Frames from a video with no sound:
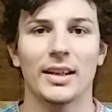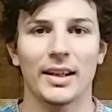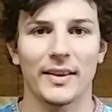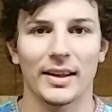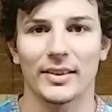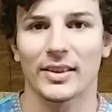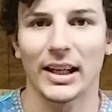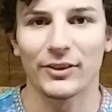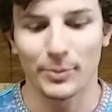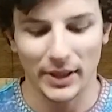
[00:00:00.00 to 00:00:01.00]
Hey there, it's
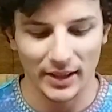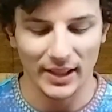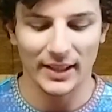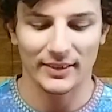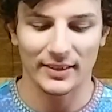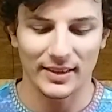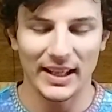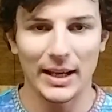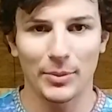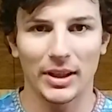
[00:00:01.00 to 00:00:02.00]
Clyde from Mainly Hikes, and
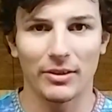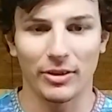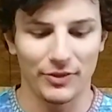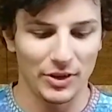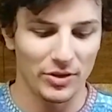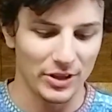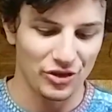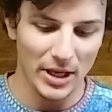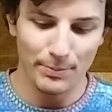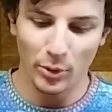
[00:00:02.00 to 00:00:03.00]
today I'm going to review the
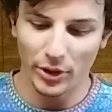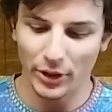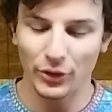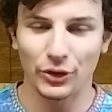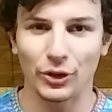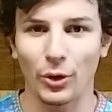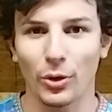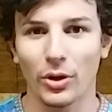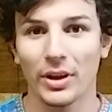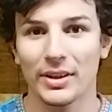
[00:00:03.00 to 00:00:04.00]
Jetboil
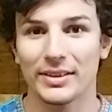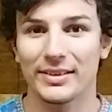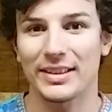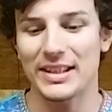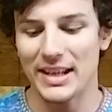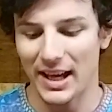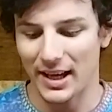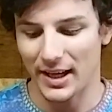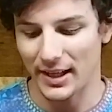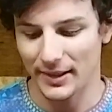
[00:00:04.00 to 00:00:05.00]
Sol Ti.
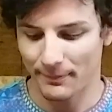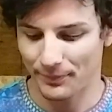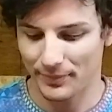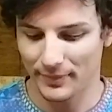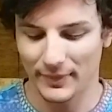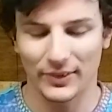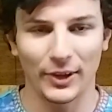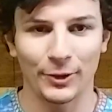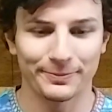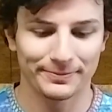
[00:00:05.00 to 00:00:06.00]

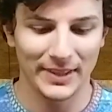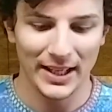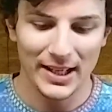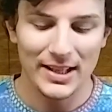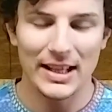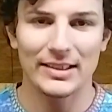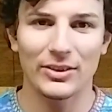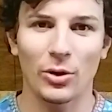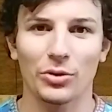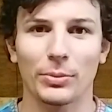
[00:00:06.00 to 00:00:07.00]
So, this is an
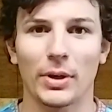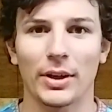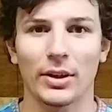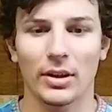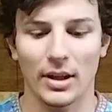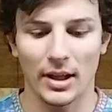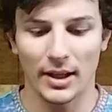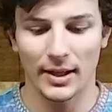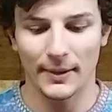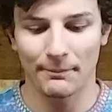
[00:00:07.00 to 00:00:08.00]
older model.
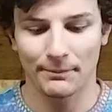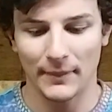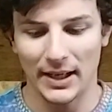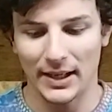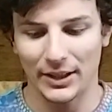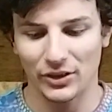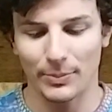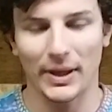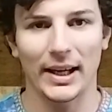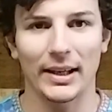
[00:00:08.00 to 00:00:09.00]
I didn't actually
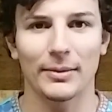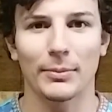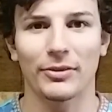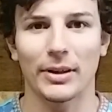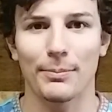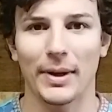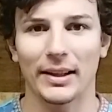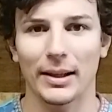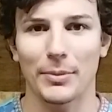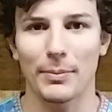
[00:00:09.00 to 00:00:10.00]
buy it. My friend Ben
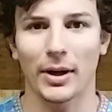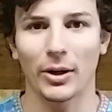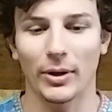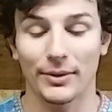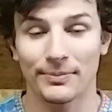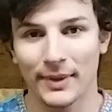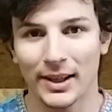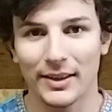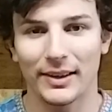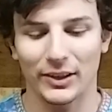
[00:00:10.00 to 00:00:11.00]
let me borrow it.
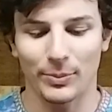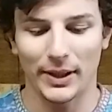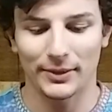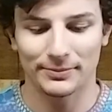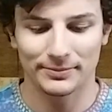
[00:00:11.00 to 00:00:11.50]
Thanks, Ben.